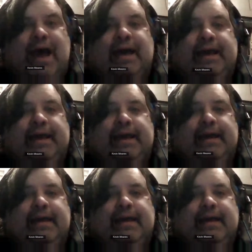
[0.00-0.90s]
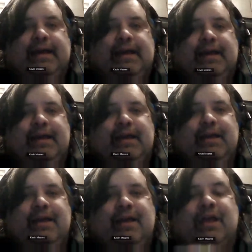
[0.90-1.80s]
were dying
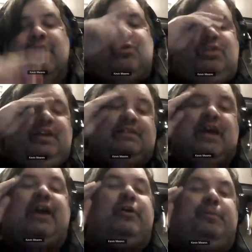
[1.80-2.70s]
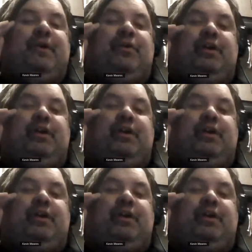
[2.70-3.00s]
through the entire